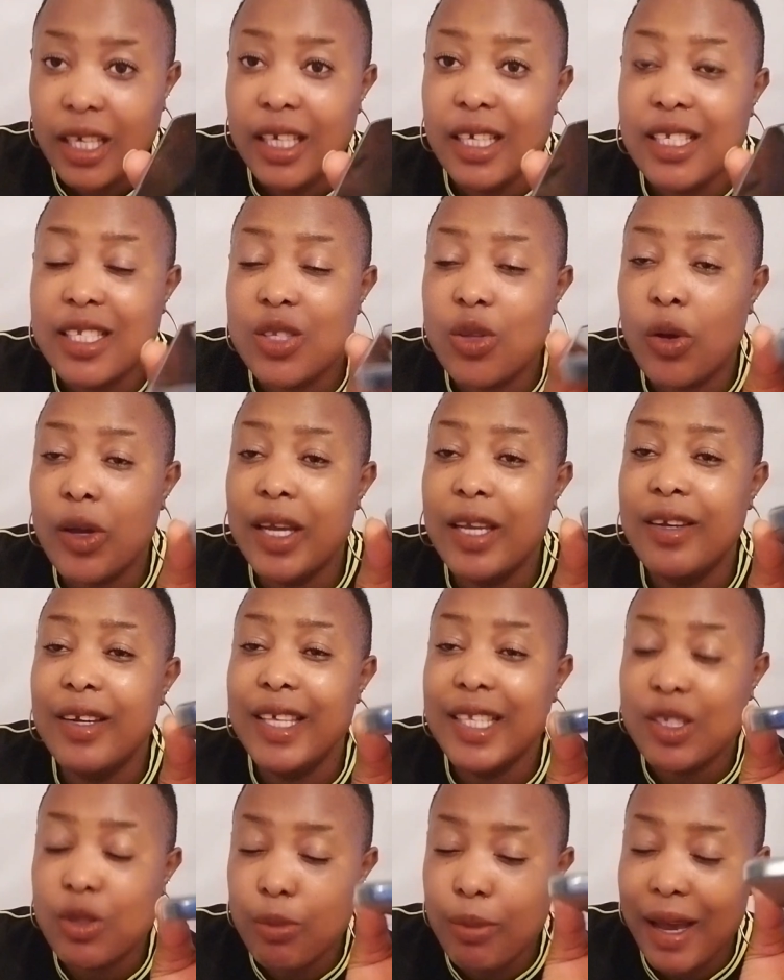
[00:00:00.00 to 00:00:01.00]
He's talking
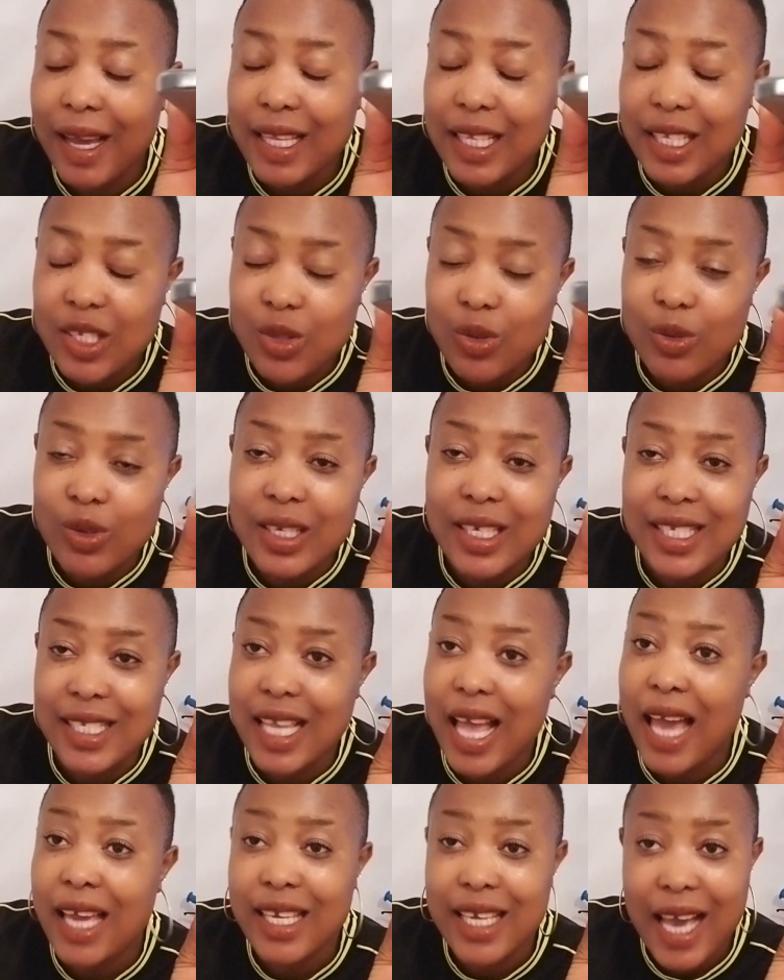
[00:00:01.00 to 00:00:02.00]
little by little. He's
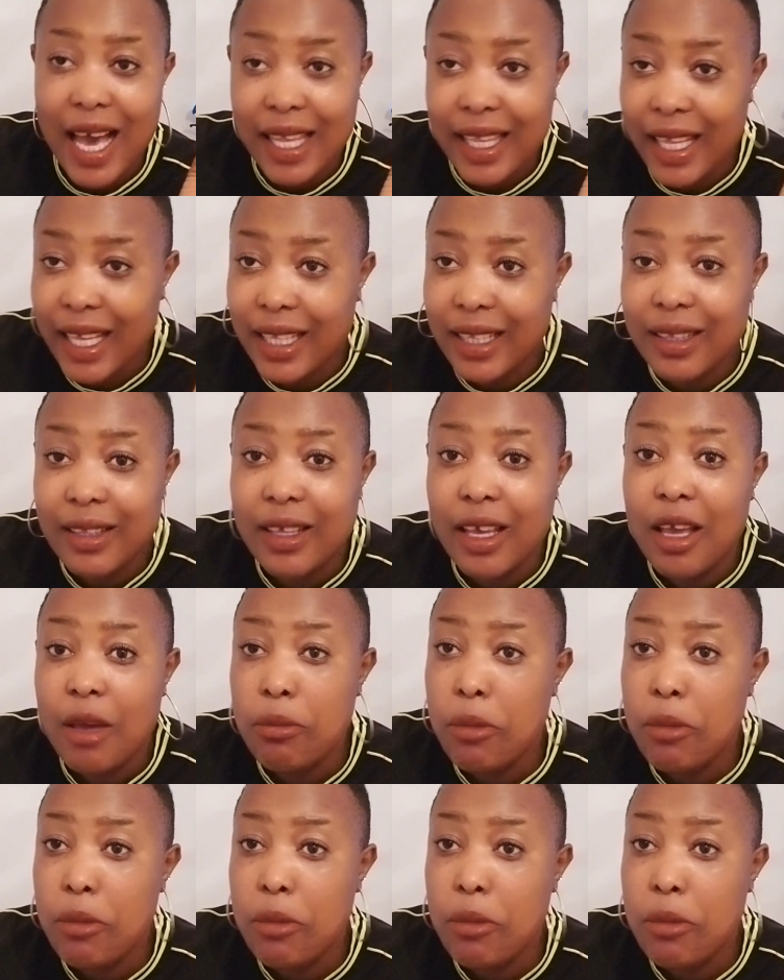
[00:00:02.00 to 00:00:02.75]
ironing.